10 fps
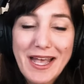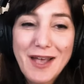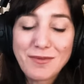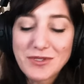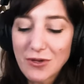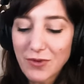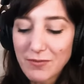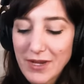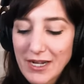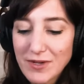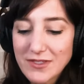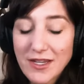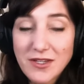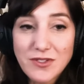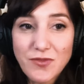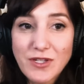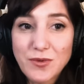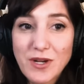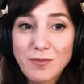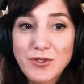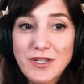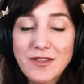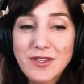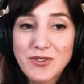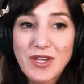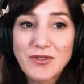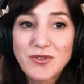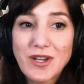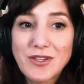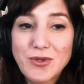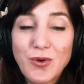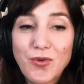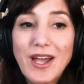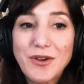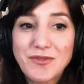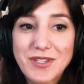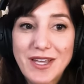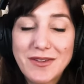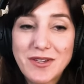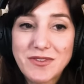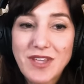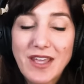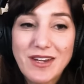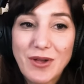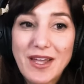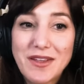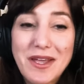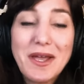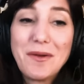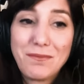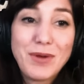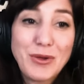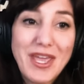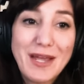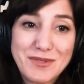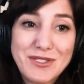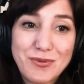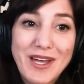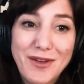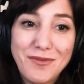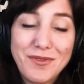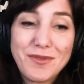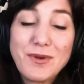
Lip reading: So many of my scientist friends, when I presented this yesterday to a crowd of scientists, you know, had both camps as well.